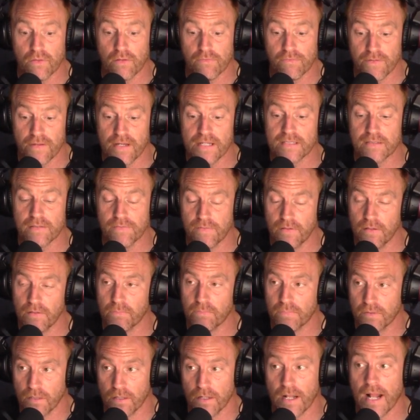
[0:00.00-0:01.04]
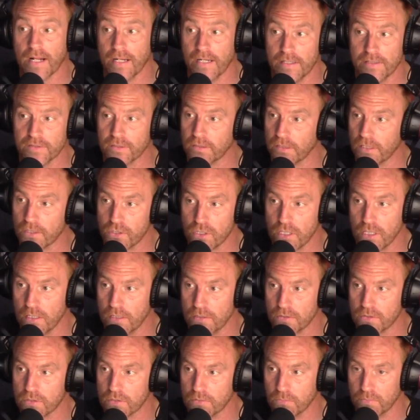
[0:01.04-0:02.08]
the face of the planet is going to
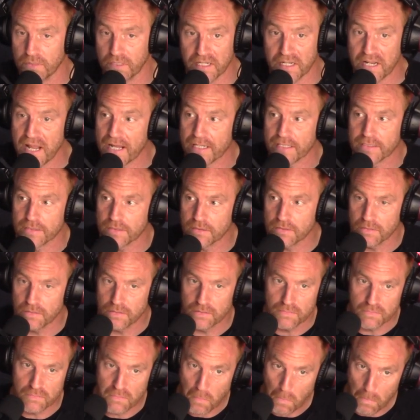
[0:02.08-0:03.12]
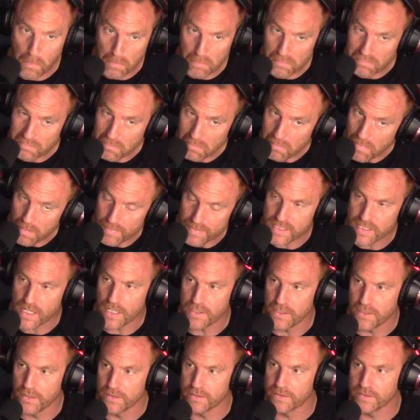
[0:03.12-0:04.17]
change the next maybe 10
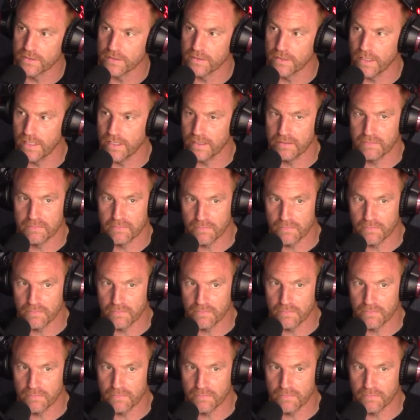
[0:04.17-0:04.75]
years like